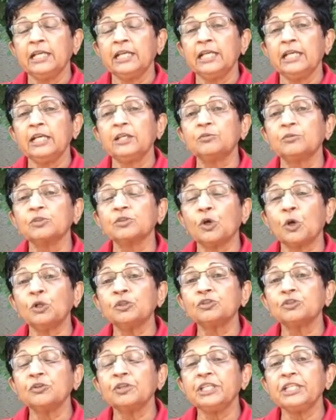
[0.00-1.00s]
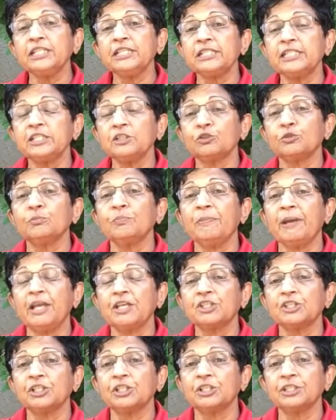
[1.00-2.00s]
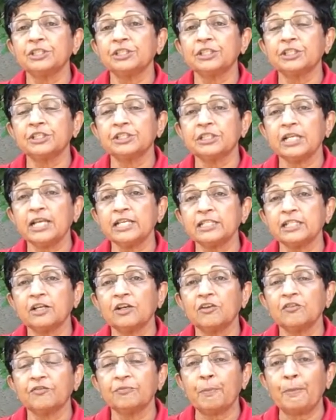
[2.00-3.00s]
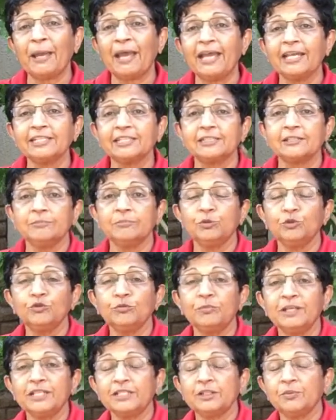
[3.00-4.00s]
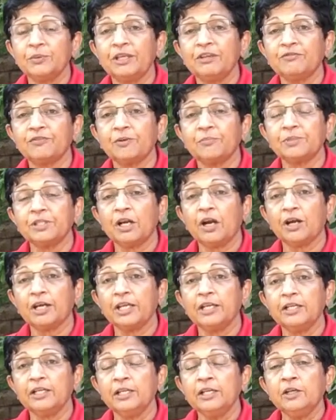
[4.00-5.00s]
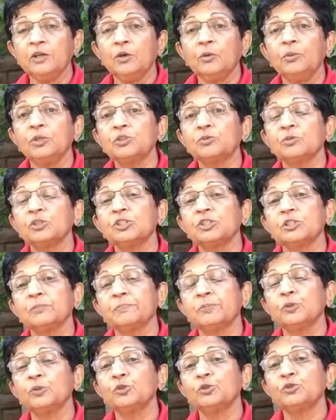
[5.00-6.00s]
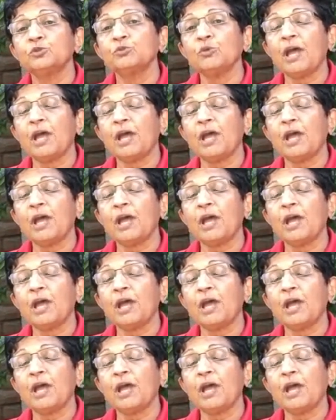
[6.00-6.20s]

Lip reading: It was also easy to measure the center of mass movement away from target, which was supposed to